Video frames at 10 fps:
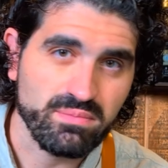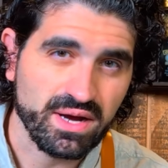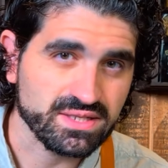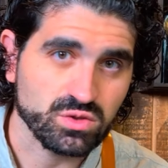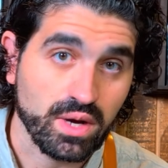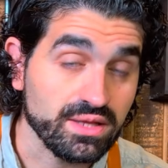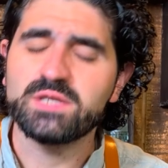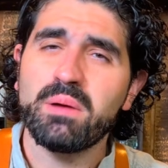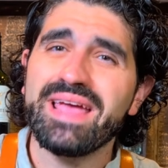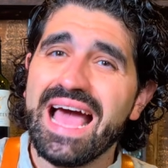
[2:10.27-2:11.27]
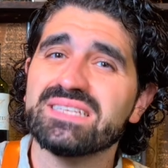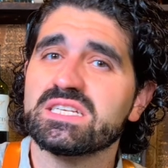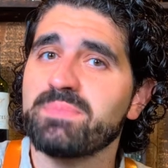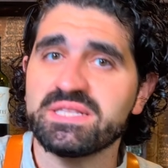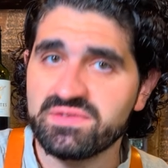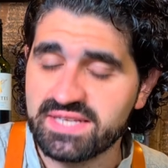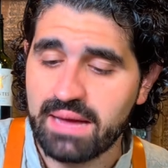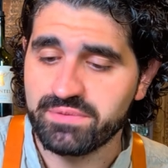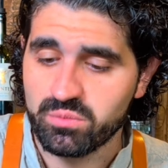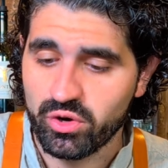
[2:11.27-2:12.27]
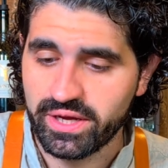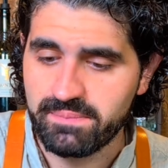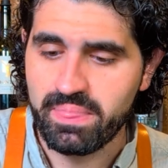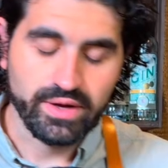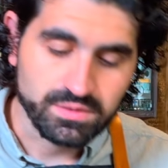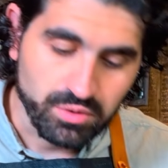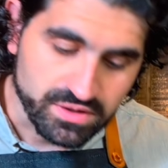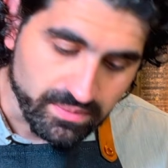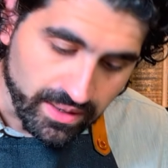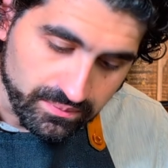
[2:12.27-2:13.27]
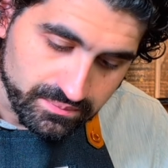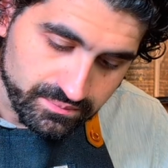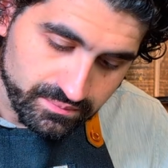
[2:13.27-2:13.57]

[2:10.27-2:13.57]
bucks as well. It's probably as expensive as Captain Morgan. All right, let's pour some out.